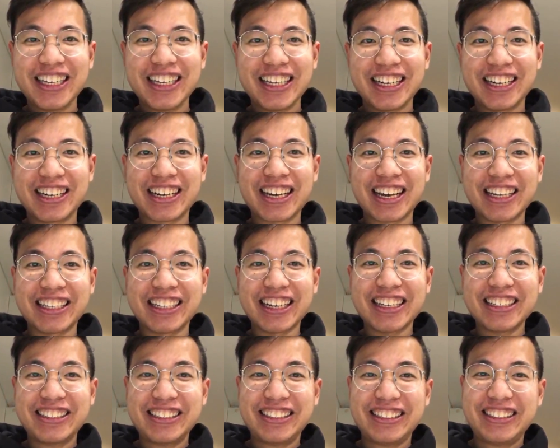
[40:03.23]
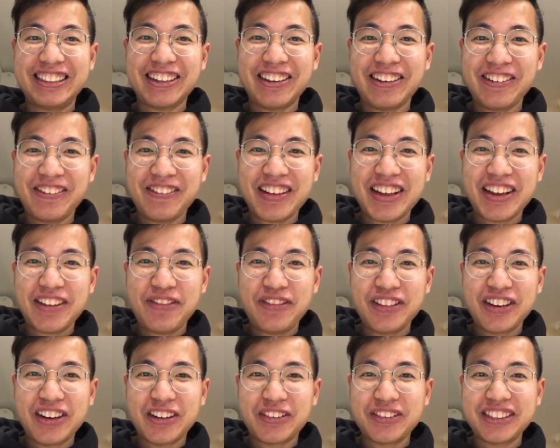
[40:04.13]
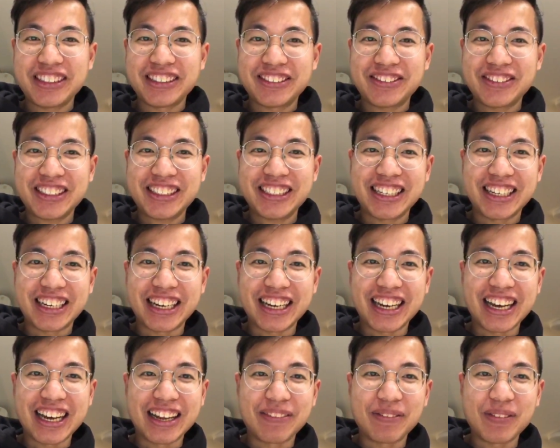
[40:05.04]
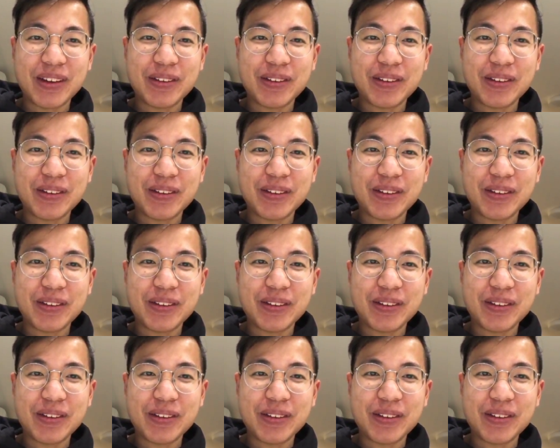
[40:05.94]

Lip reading: Okay, there's so many food options. What should I get?